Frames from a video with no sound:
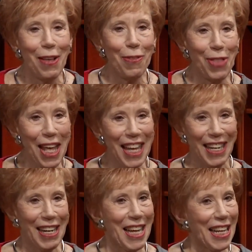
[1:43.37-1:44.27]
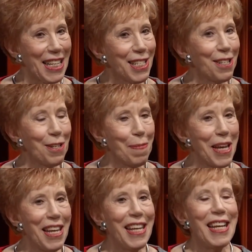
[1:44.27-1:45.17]
Then, now listen to
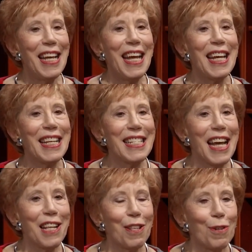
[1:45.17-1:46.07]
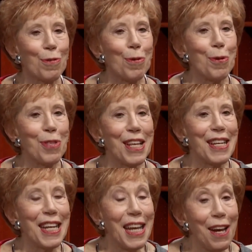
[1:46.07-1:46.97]
me, He can take the truth
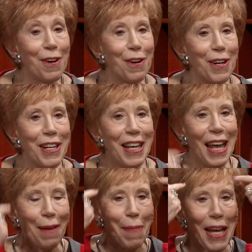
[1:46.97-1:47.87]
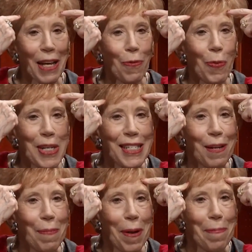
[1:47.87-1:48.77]
in here and make it
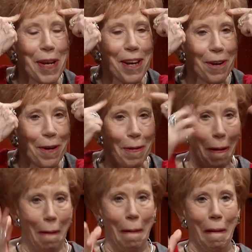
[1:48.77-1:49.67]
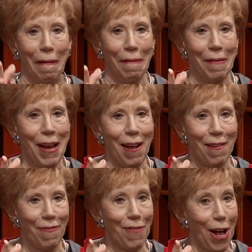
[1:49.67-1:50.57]
wisdom up here. Ah,
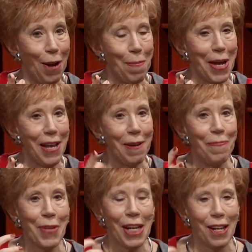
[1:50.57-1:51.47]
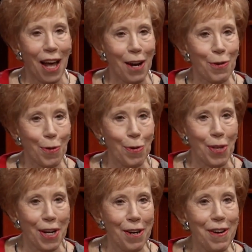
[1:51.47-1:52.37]
now follow me. A lot of truth
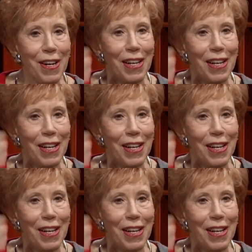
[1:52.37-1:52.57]
here,